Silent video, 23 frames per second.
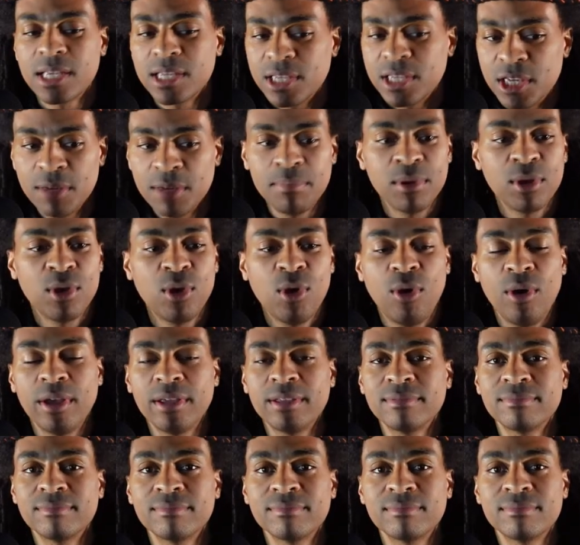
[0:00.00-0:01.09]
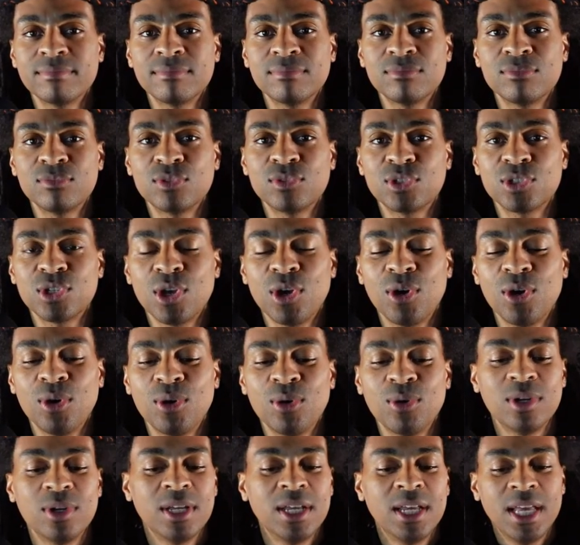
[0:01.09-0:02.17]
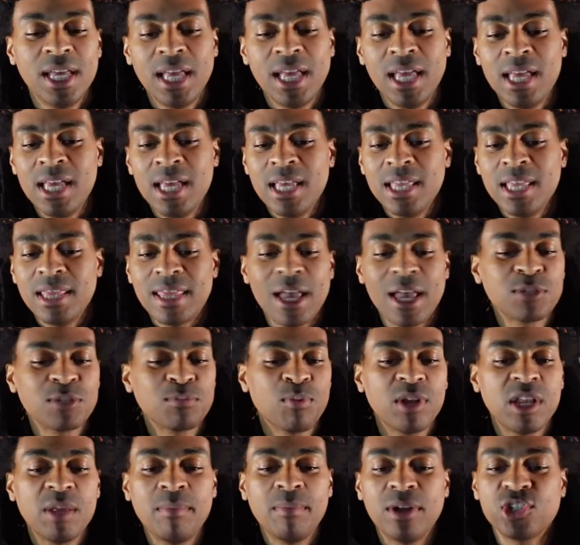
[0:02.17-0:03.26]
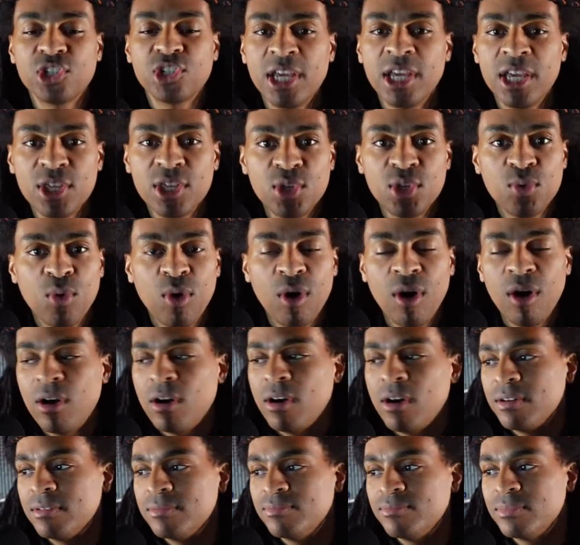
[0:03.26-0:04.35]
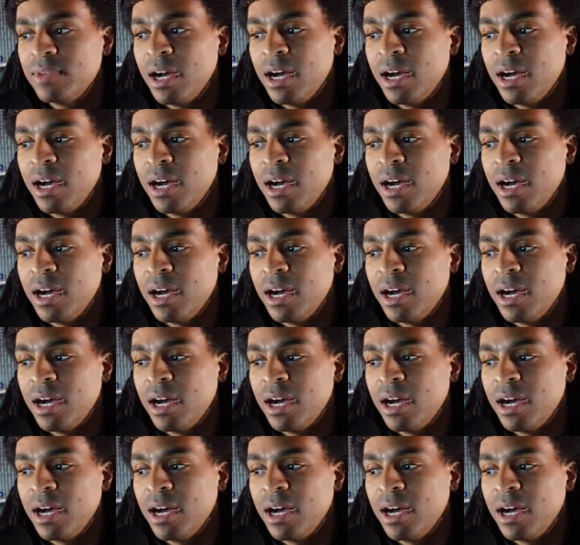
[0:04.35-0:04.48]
Keep it going. So that's pretty much it, you all.